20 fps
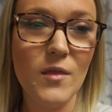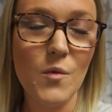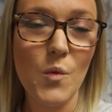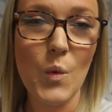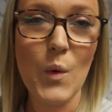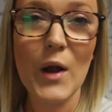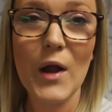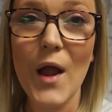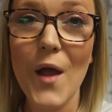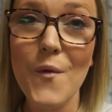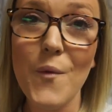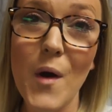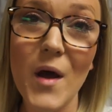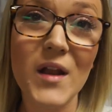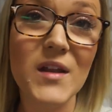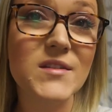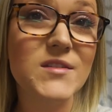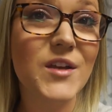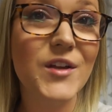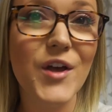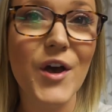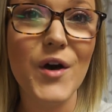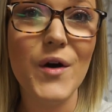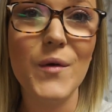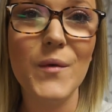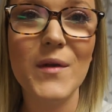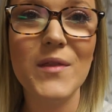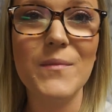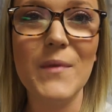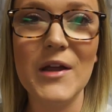where I wanted to
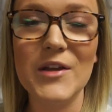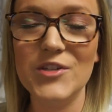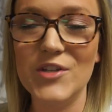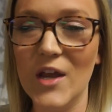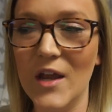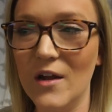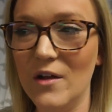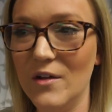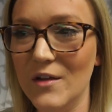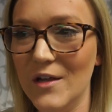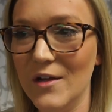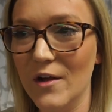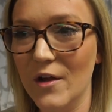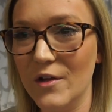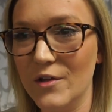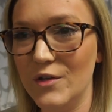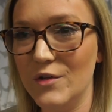go with my channel here on